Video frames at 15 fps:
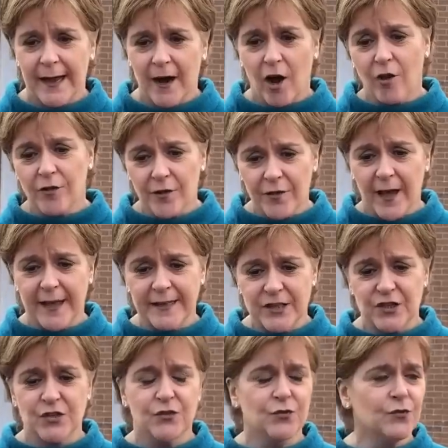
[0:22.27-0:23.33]
other than
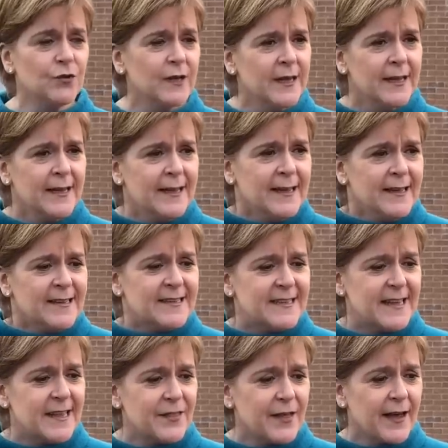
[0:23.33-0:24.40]
to
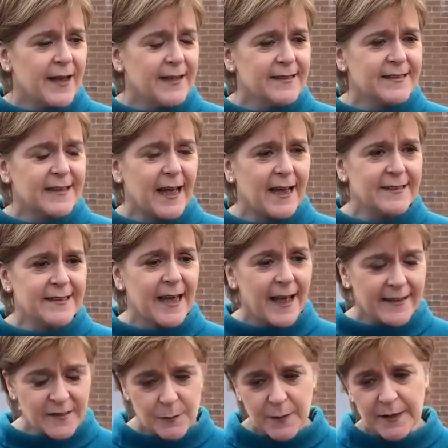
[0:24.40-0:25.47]
say that, as
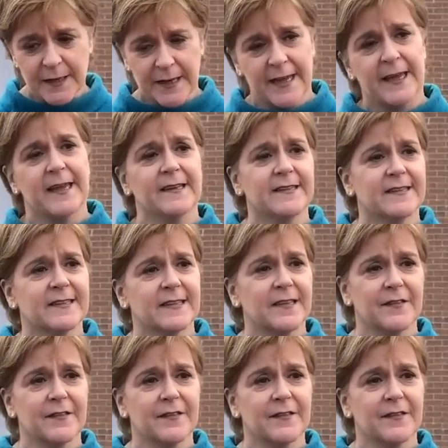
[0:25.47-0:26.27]
has been the case,